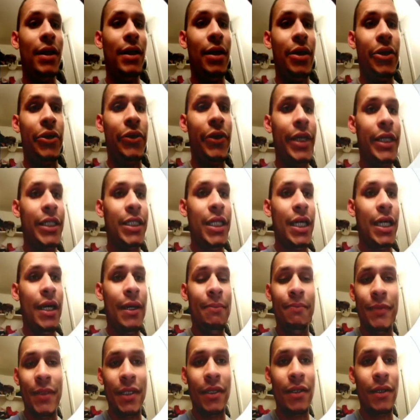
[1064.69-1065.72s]
great
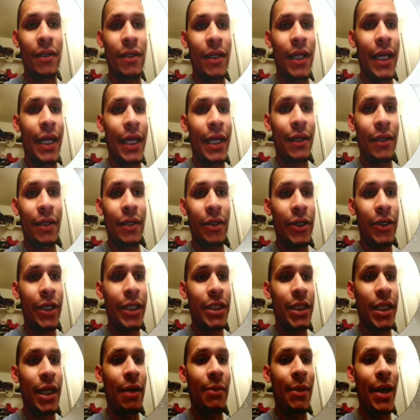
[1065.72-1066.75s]
job to the clan, great
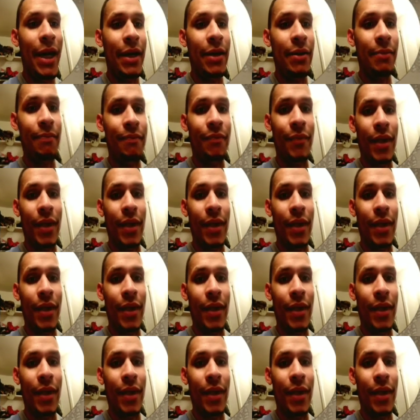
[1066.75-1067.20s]
job Adam,